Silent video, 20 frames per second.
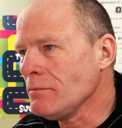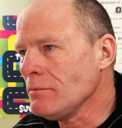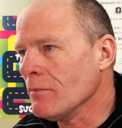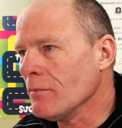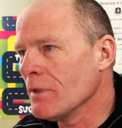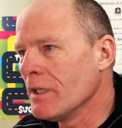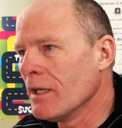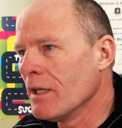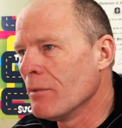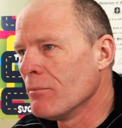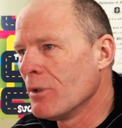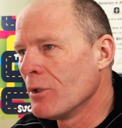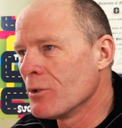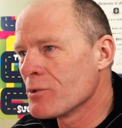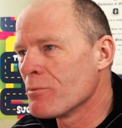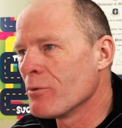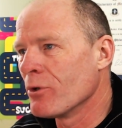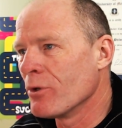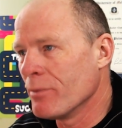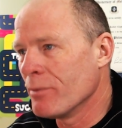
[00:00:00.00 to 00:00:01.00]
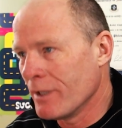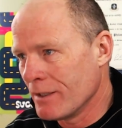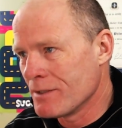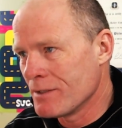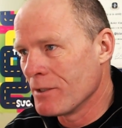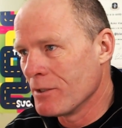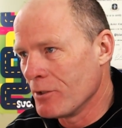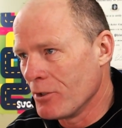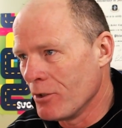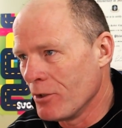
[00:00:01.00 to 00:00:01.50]
Yeah, most motorbikes are
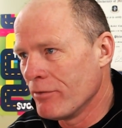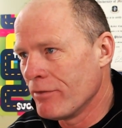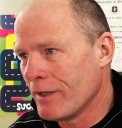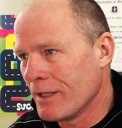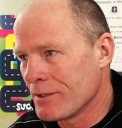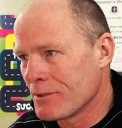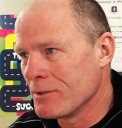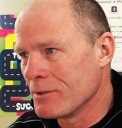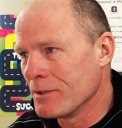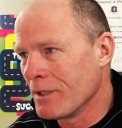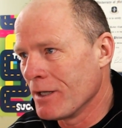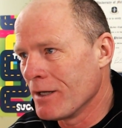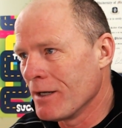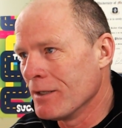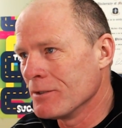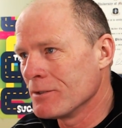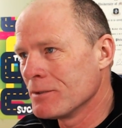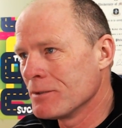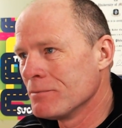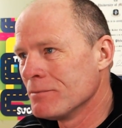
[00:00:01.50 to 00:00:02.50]
going to go faster than cars.